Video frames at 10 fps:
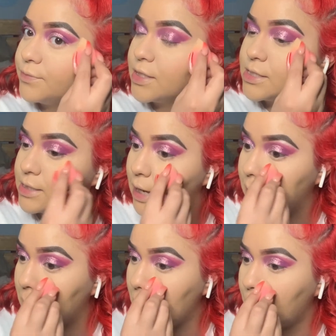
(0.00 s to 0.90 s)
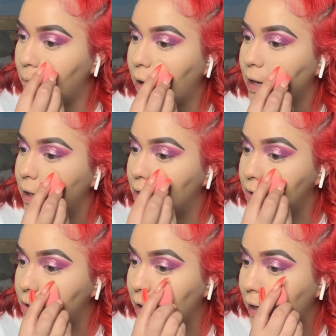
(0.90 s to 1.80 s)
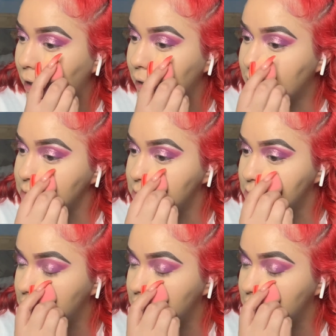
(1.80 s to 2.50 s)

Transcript: setting my under eyes,